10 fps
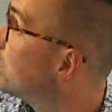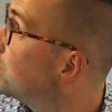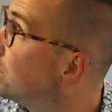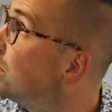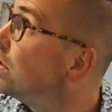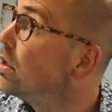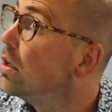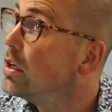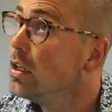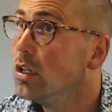I think this is a
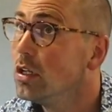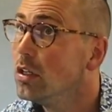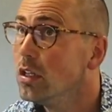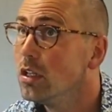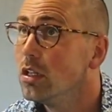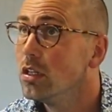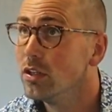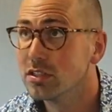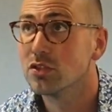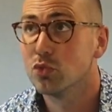really cool small trailer.
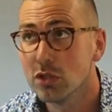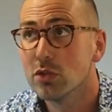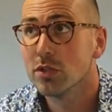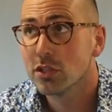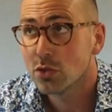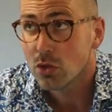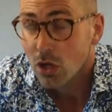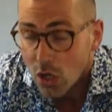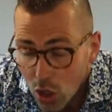This is really, really cool.